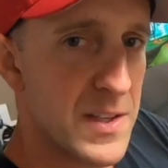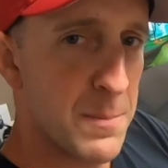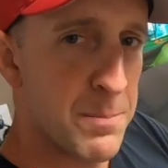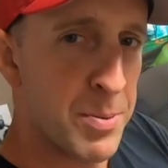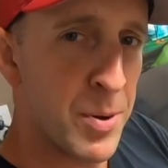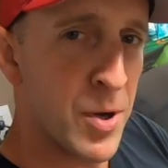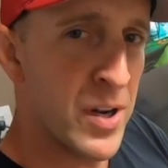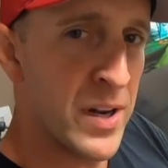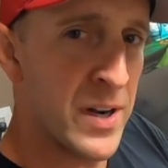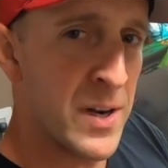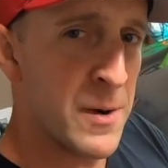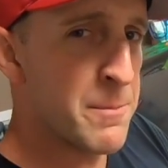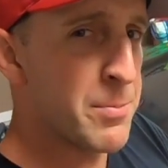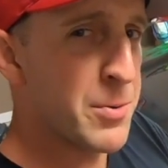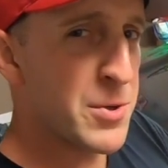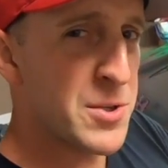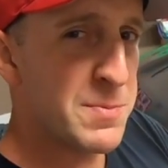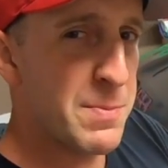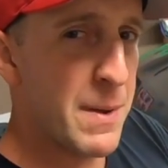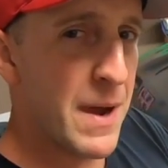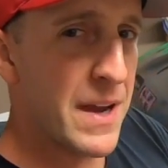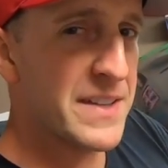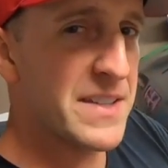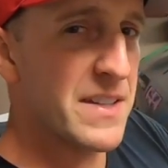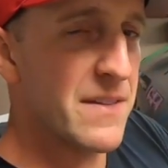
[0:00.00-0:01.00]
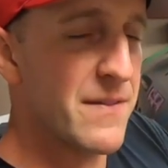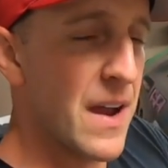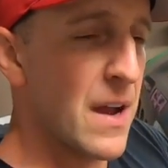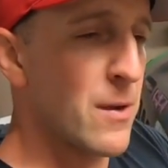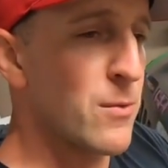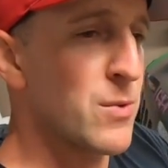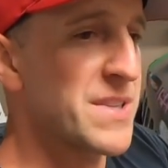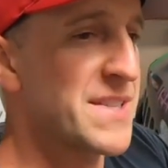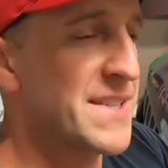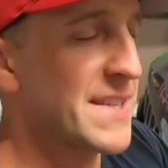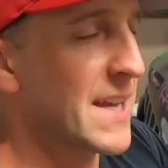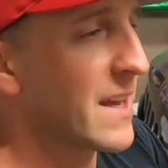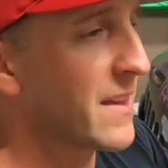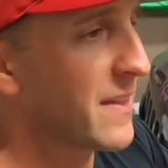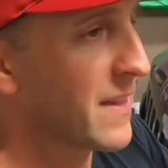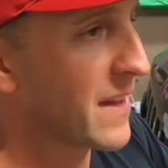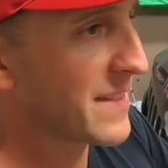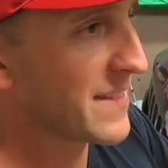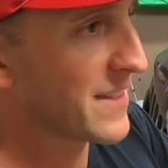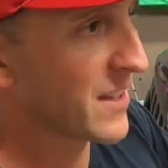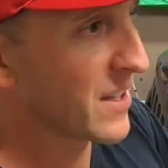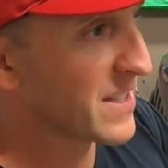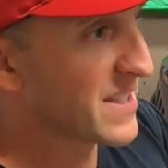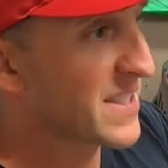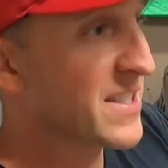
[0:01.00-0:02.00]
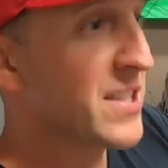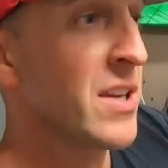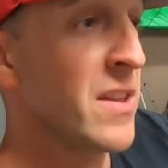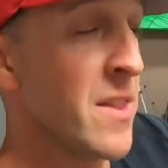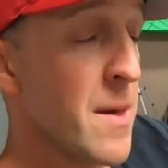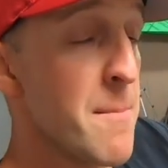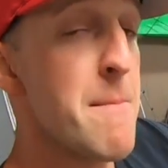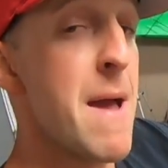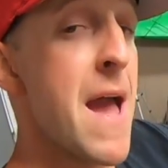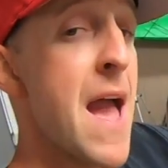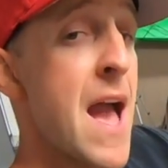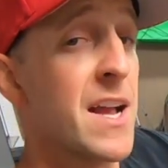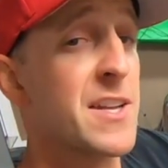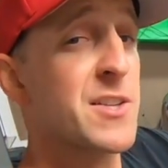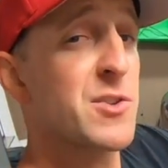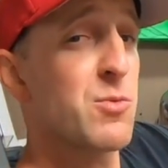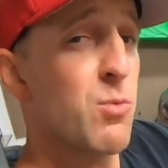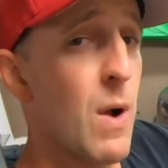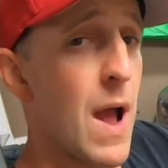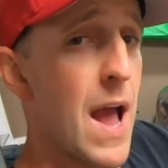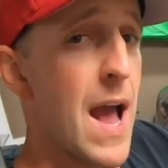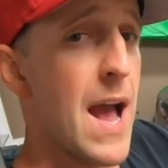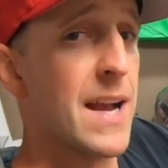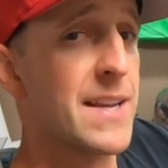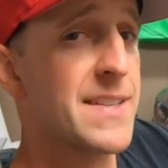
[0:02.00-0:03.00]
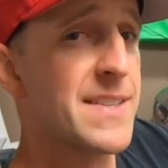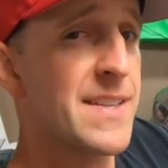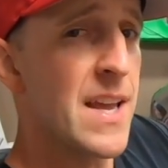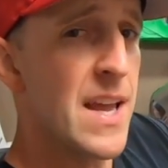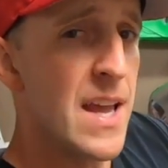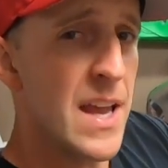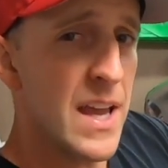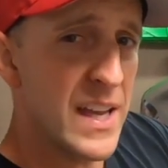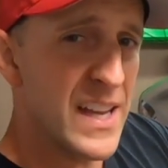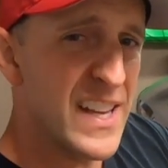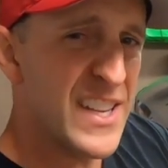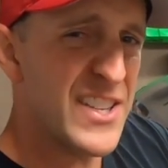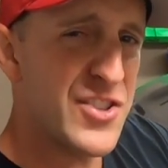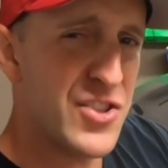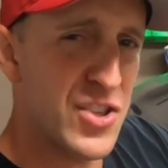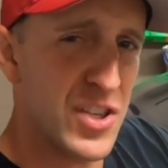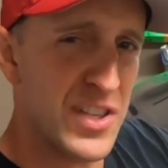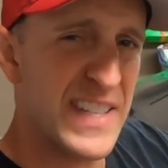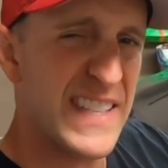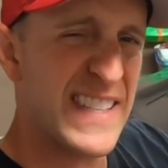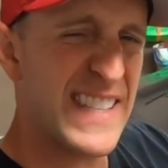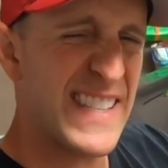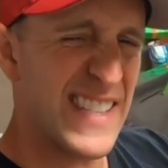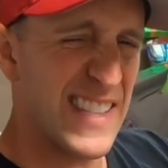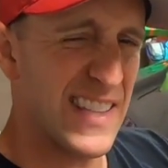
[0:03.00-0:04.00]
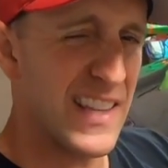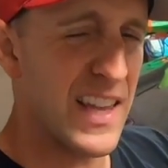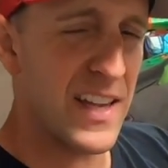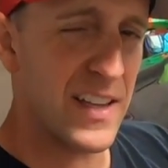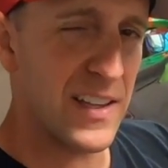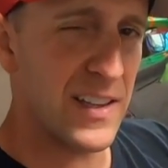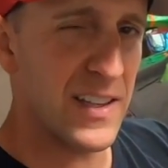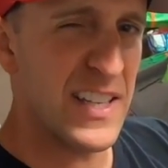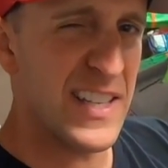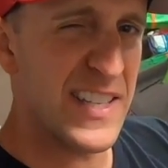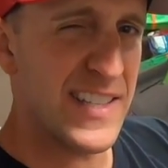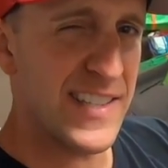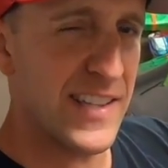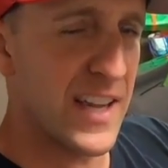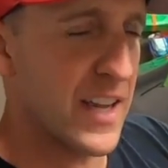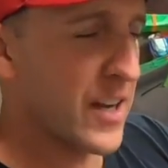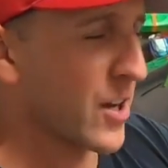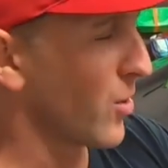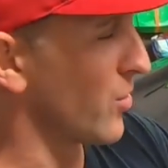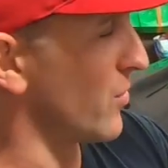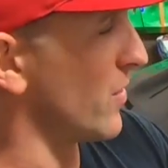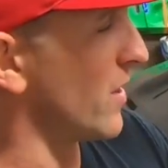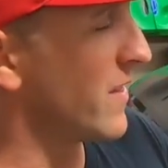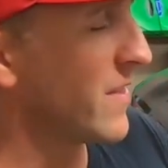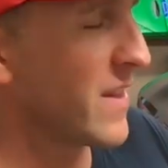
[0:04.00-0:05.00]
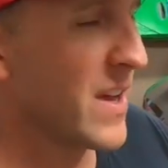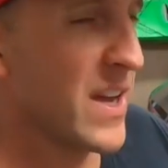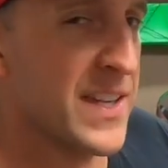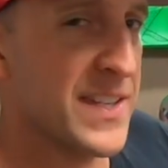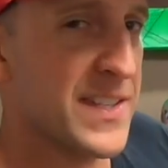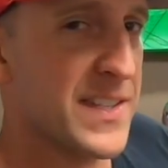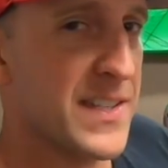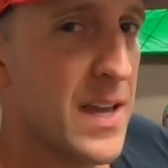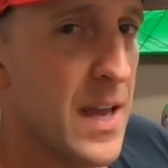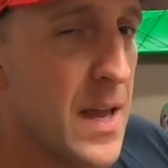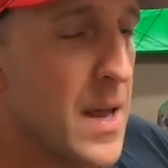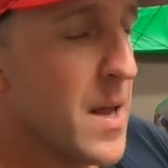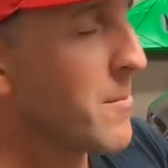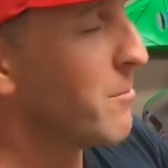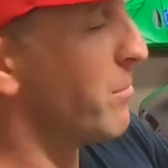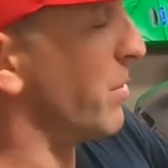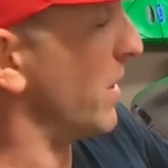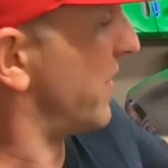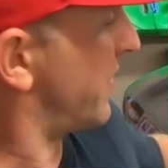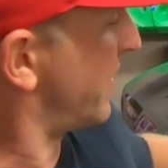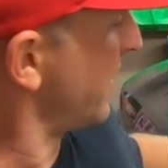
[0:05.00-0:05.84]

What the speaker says: put it in perspective, I would say that the To The Max wax is just slightly slicker than this, but